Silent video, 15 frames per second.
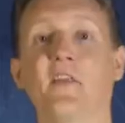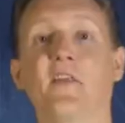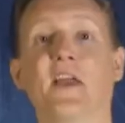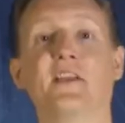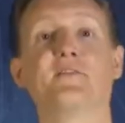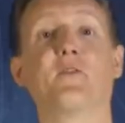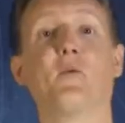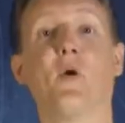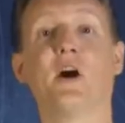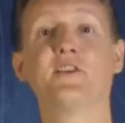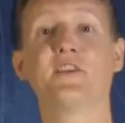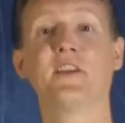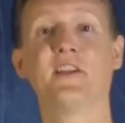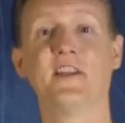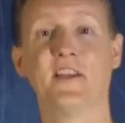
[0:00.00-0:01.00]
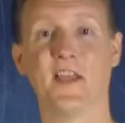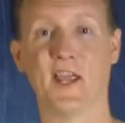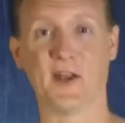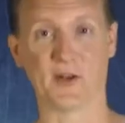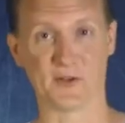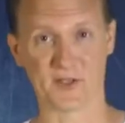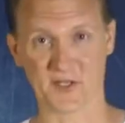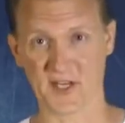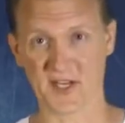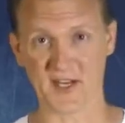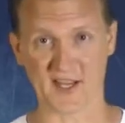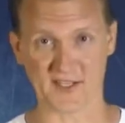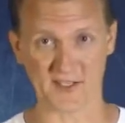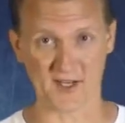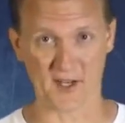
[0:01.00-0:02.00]
Thanks for watching, and I'll see you
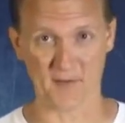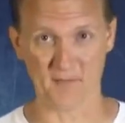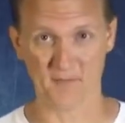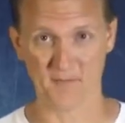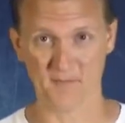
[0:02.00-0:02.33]
next time.